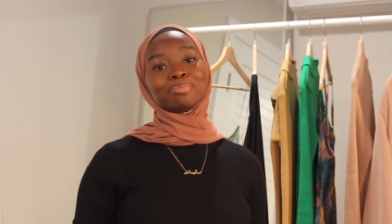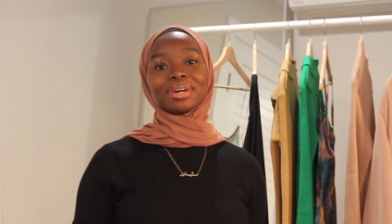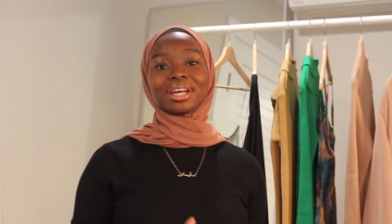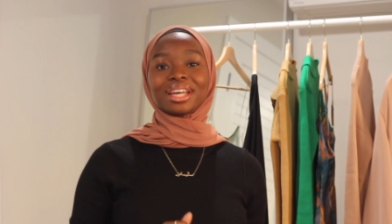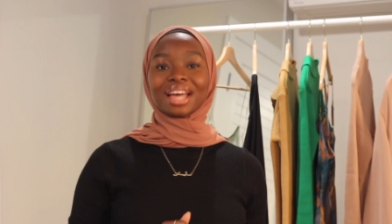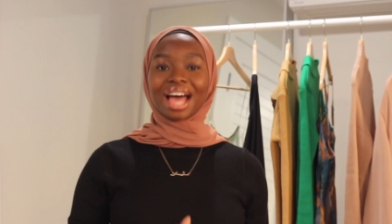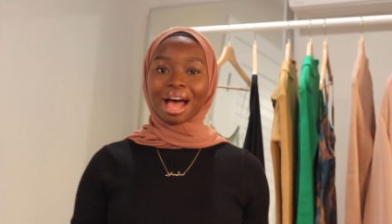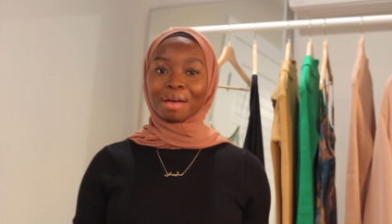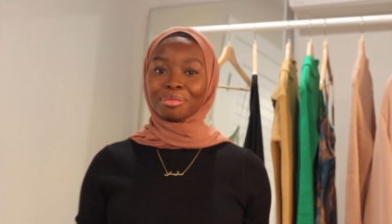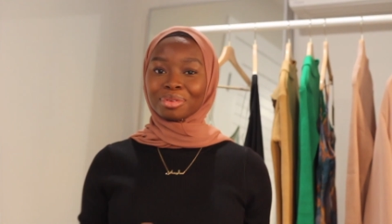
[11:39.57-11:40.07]

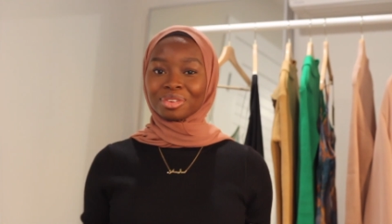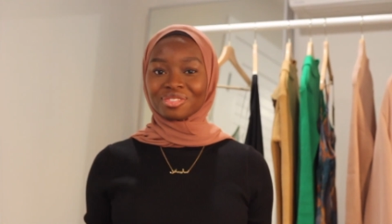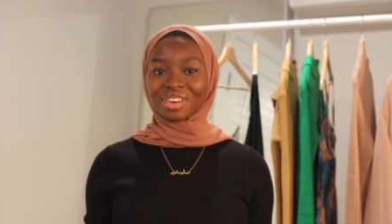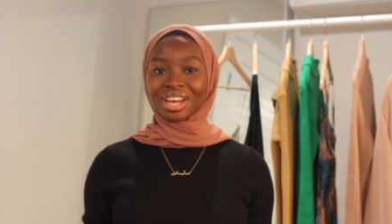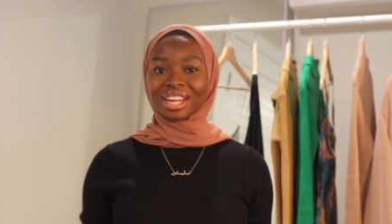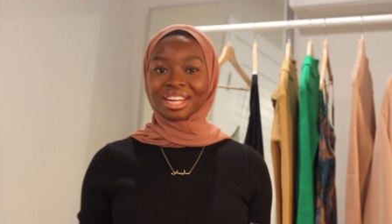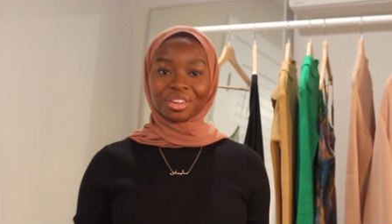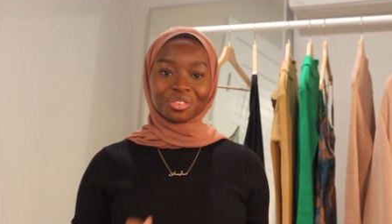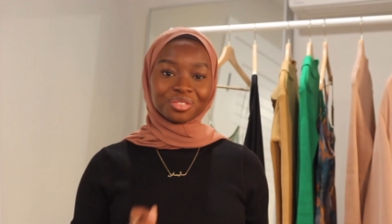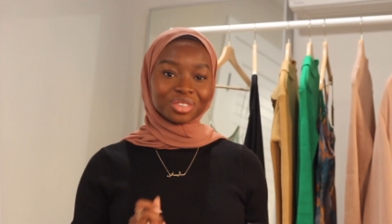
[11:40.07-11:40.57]
but I've been
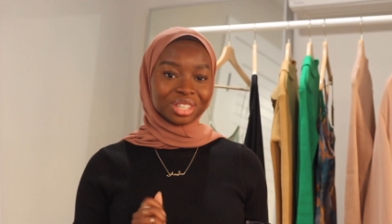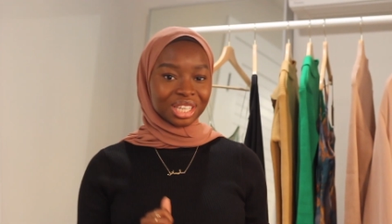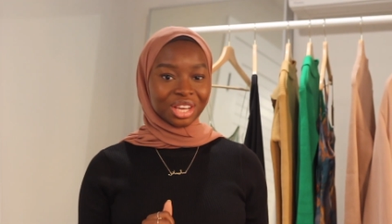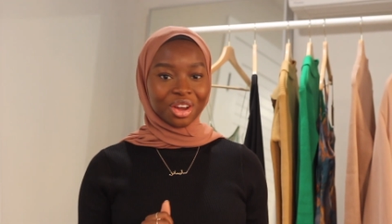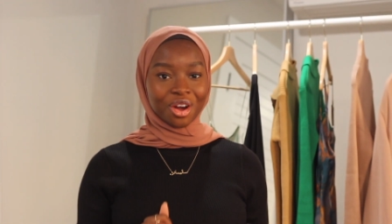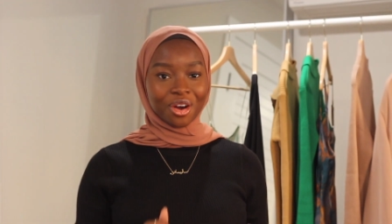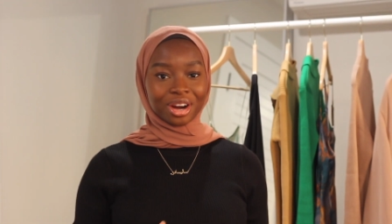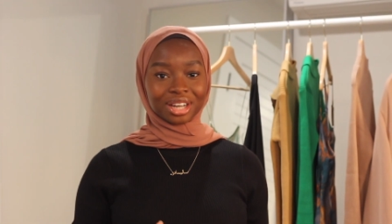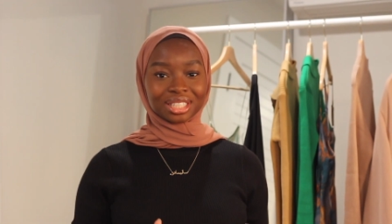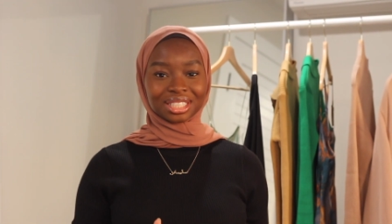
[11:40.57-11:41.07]
finding it really
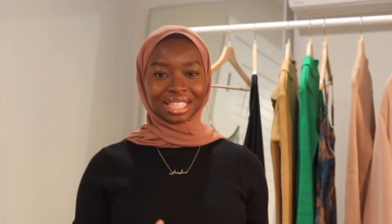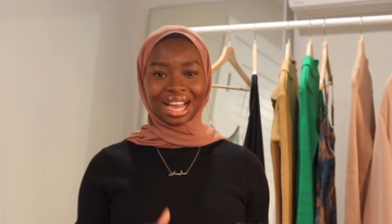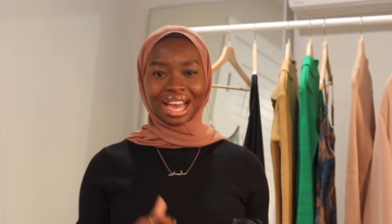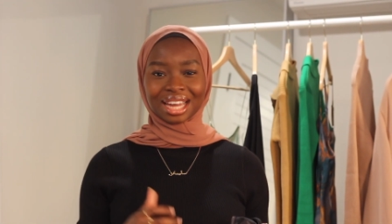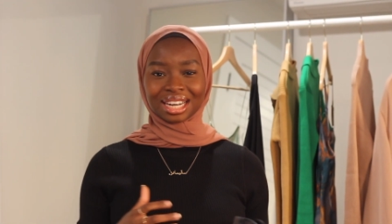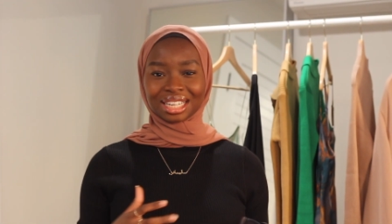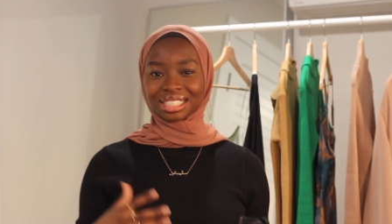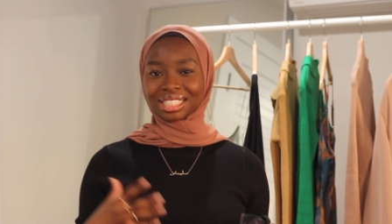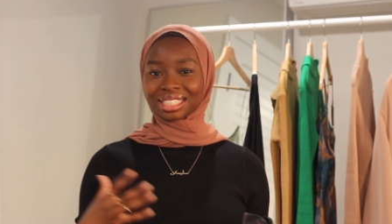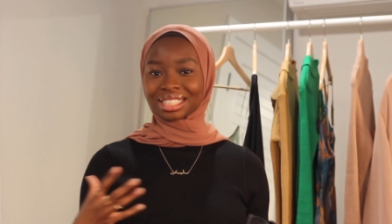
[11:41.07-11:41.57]
hard to
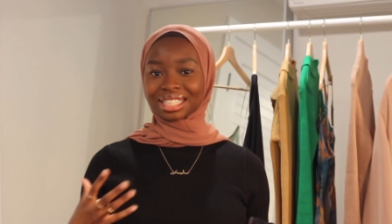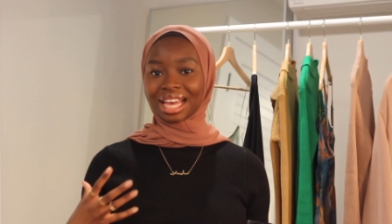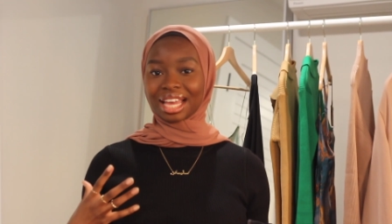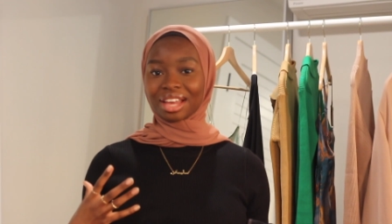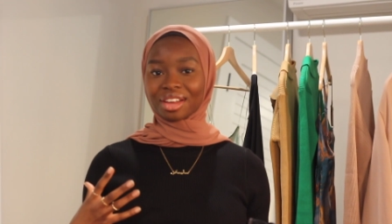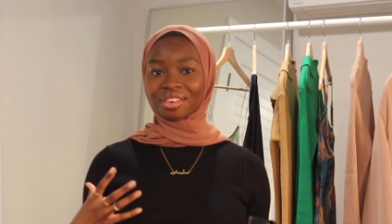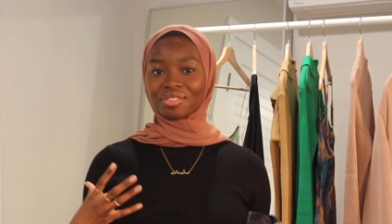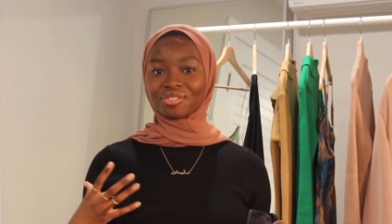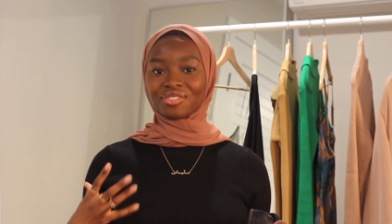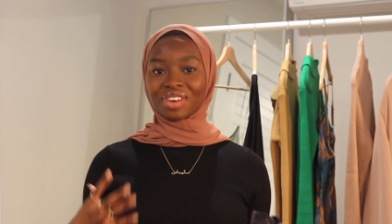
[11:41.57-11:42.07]
kind of just like
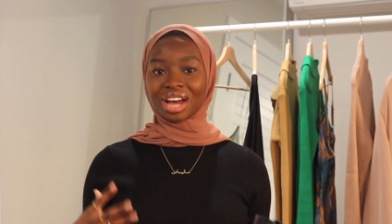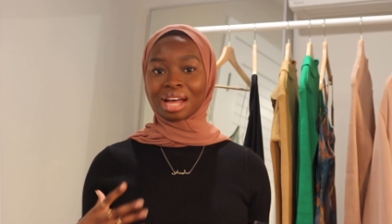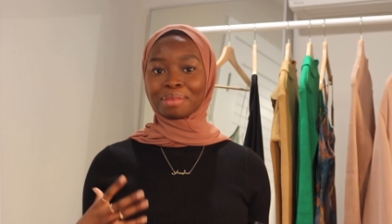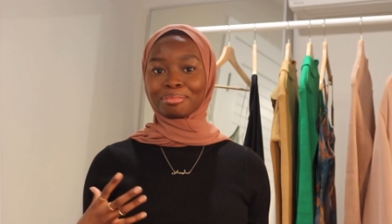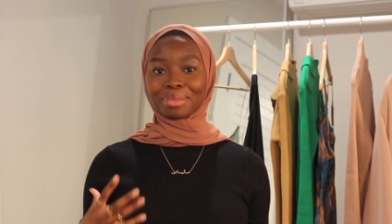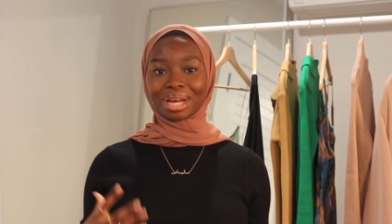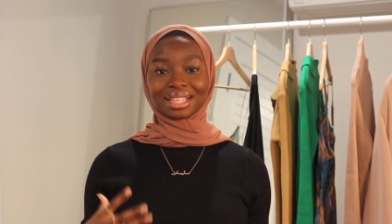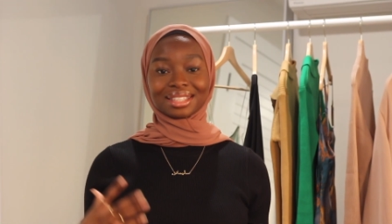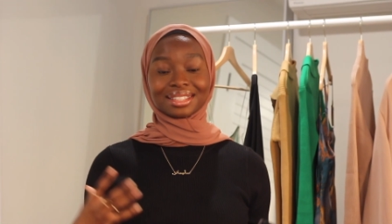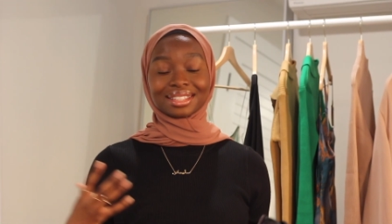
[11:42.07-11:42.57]

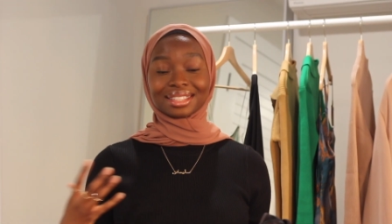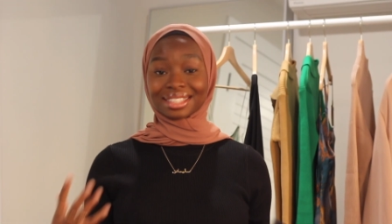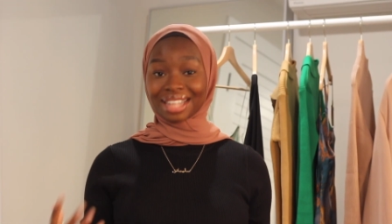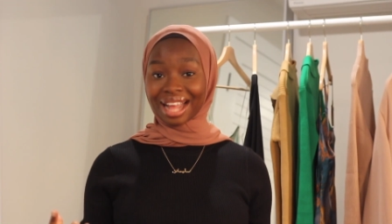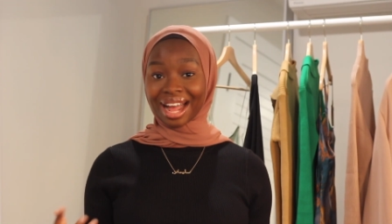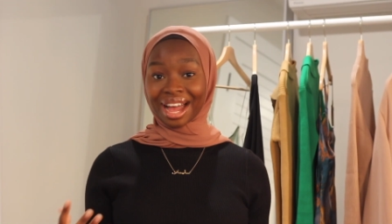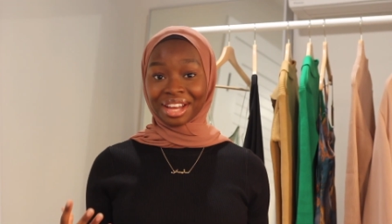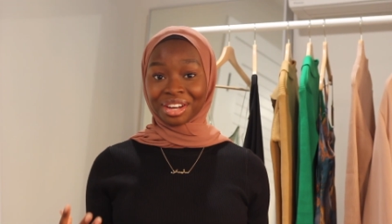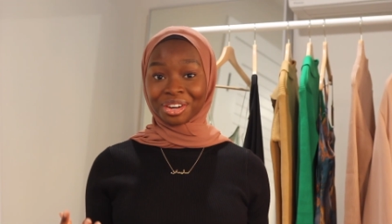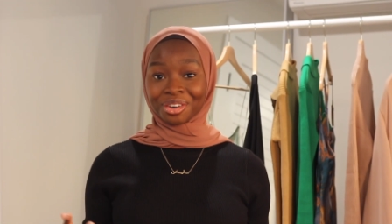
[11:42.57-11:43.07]
find my
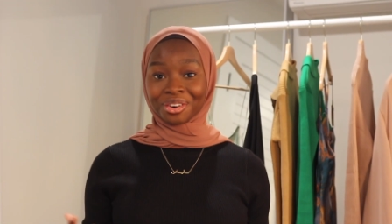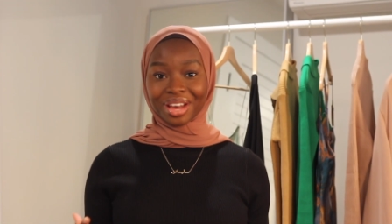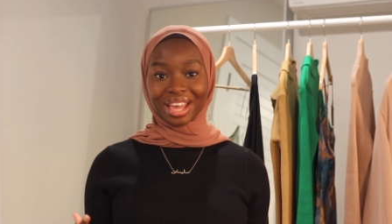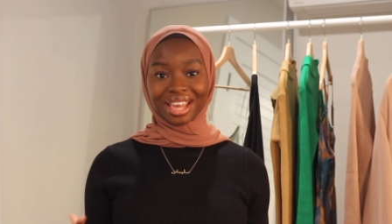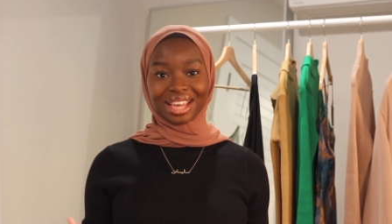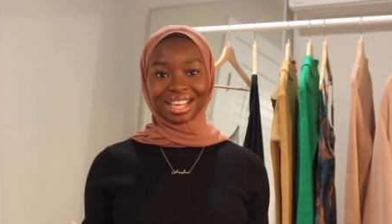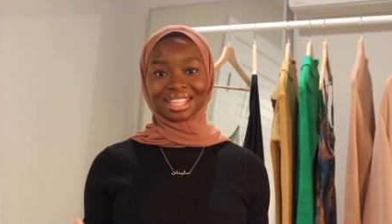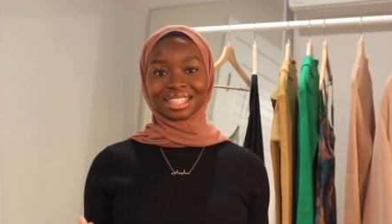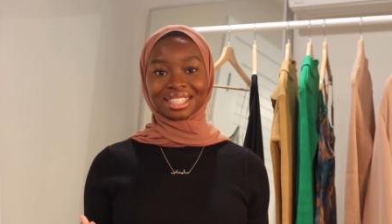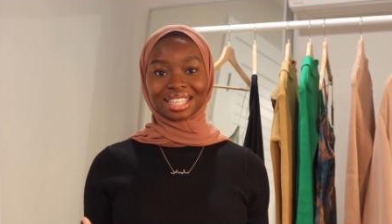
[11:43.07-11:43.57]
style
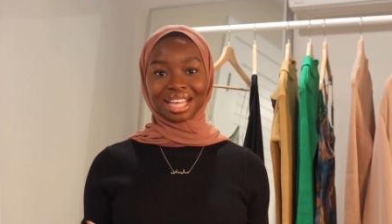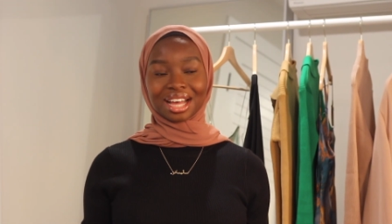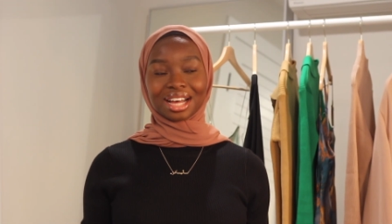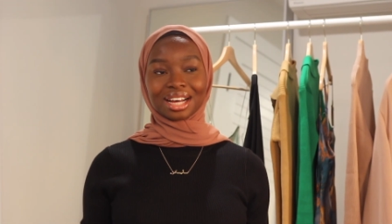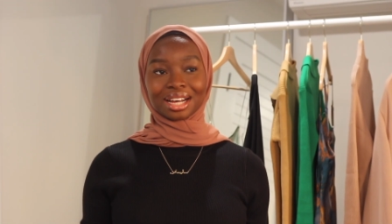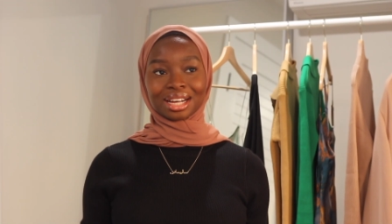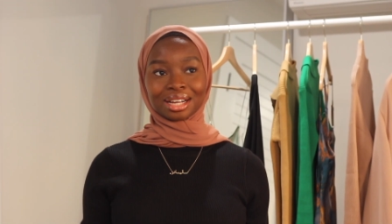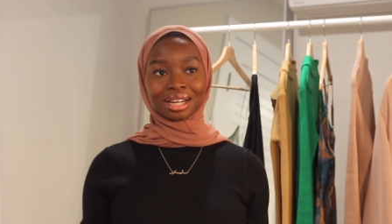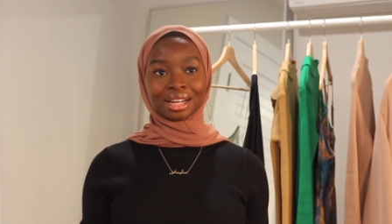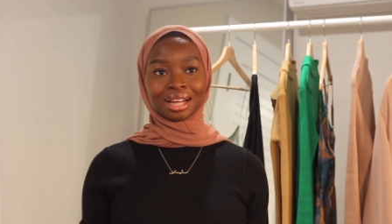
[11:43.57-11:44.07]
as
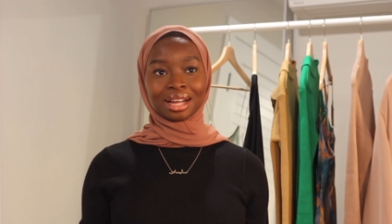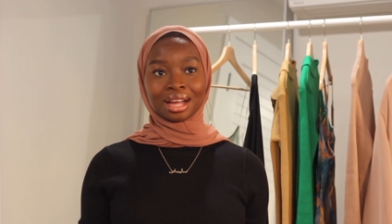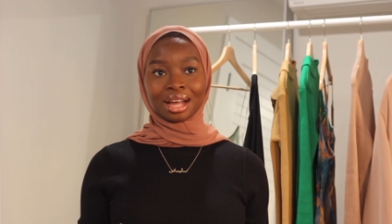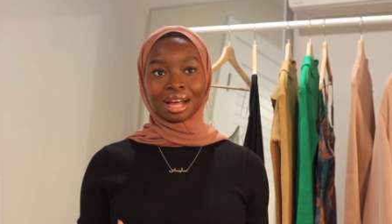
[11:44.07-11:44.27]
a